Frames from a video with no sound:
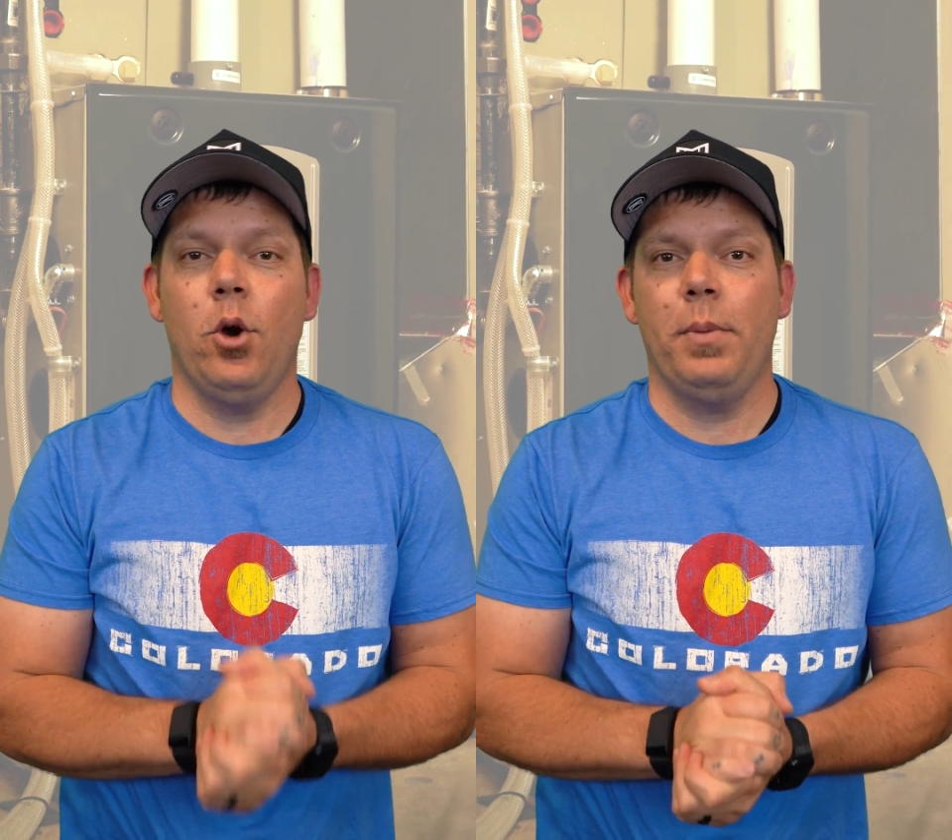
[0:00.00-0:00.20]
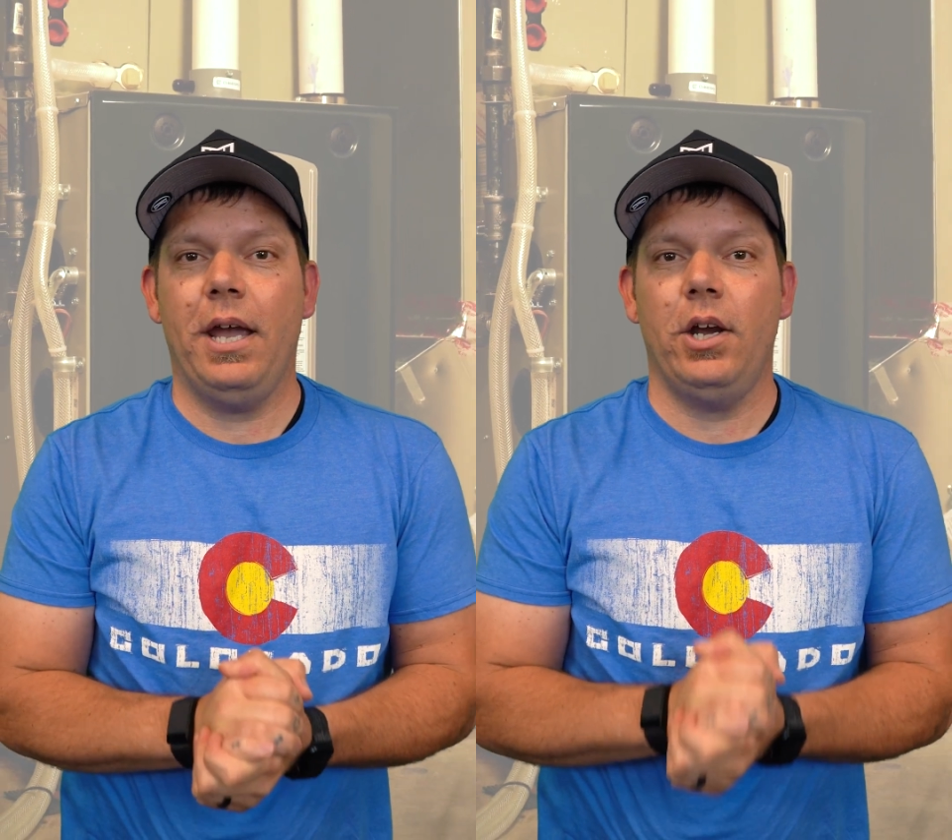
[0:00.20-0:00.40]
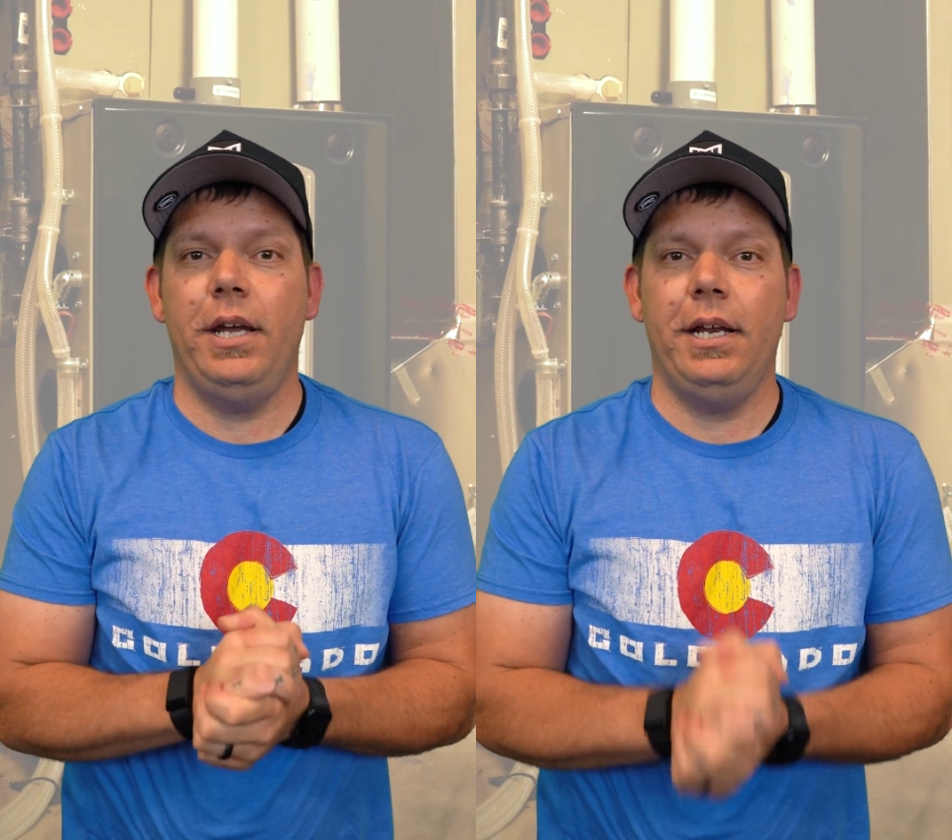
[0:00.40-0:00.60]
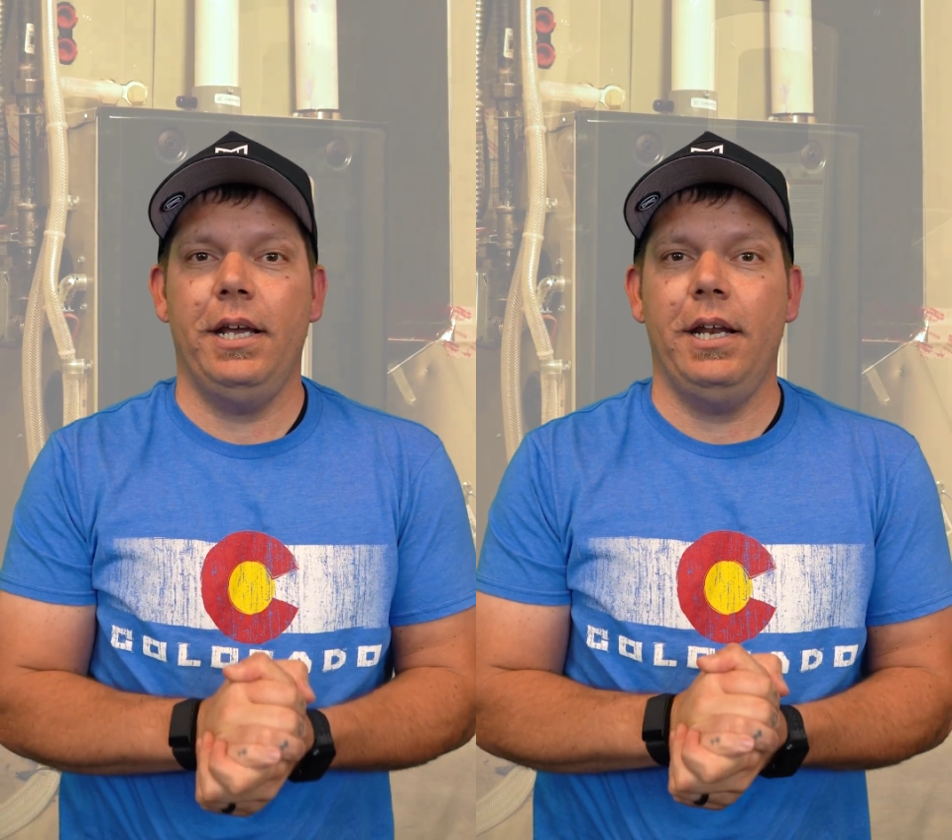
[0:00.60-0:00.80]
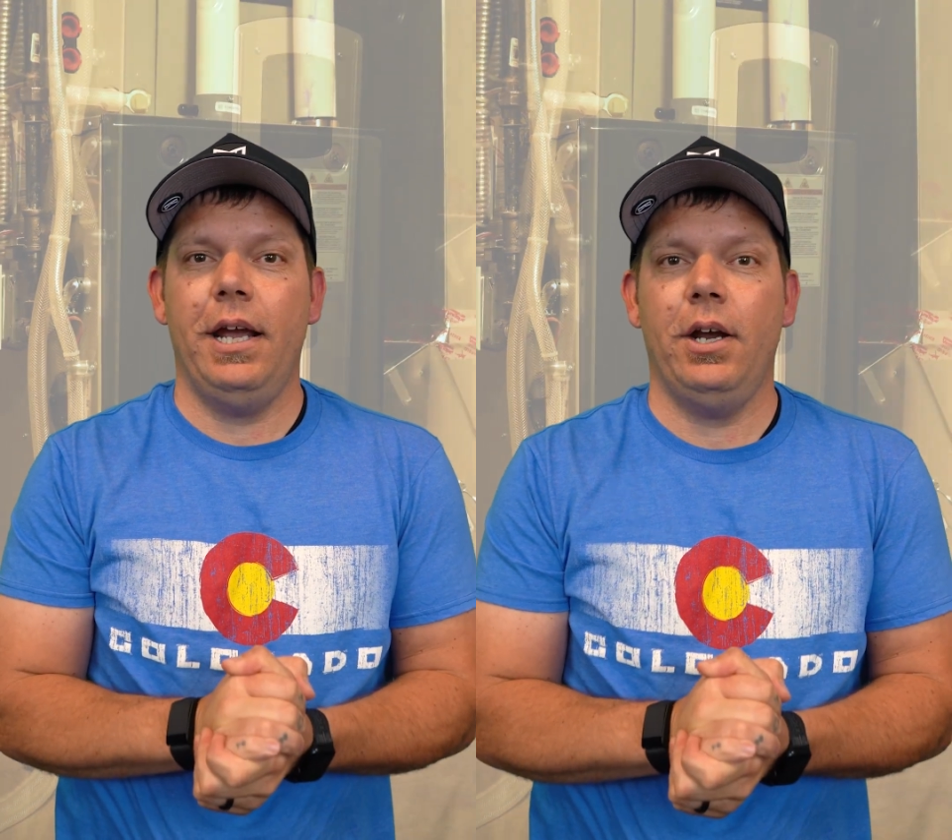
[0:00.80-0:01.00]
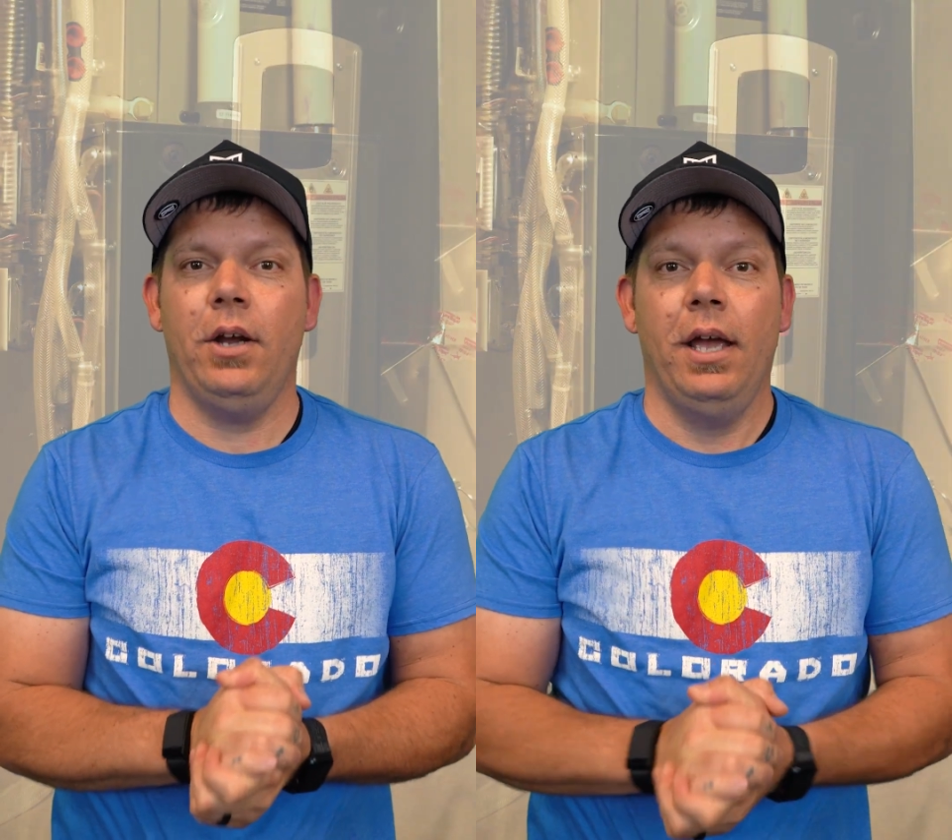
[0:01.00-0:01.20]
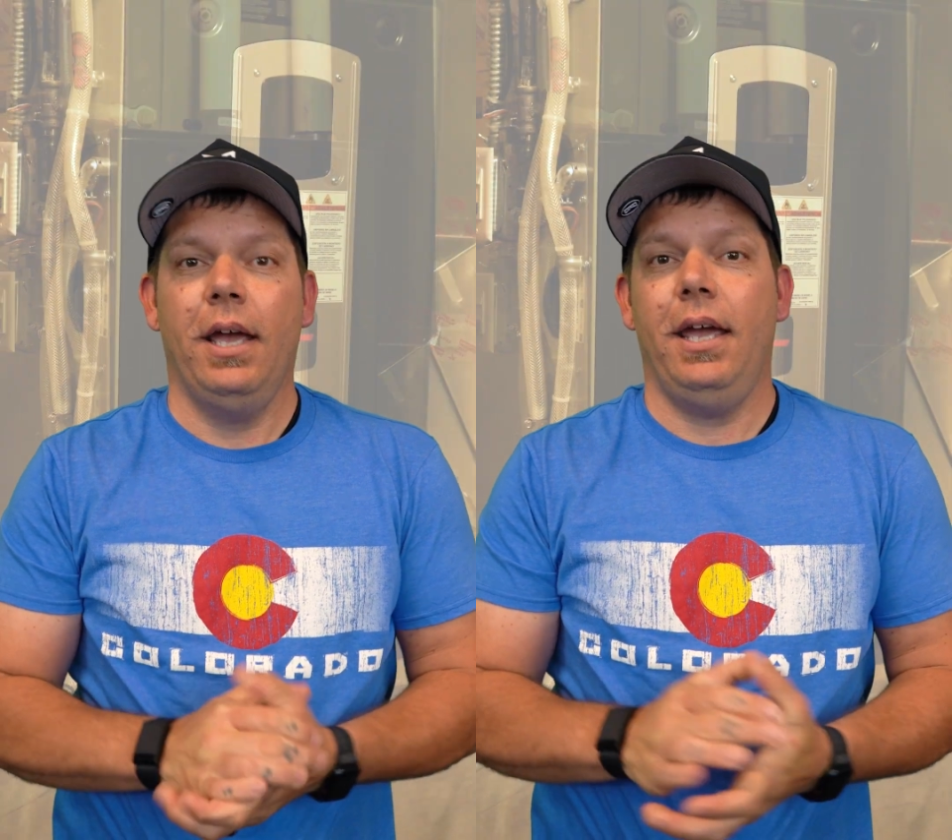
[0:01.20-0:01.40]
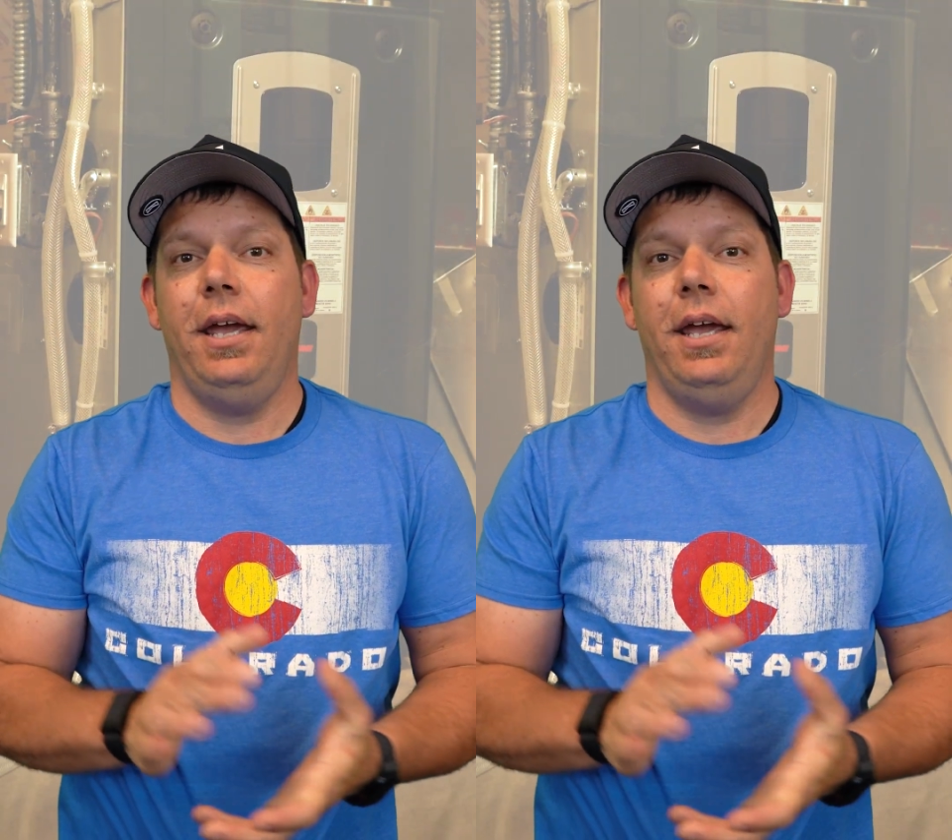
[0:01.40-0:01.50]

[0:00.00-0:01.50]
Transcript: Home Care Heating and Air,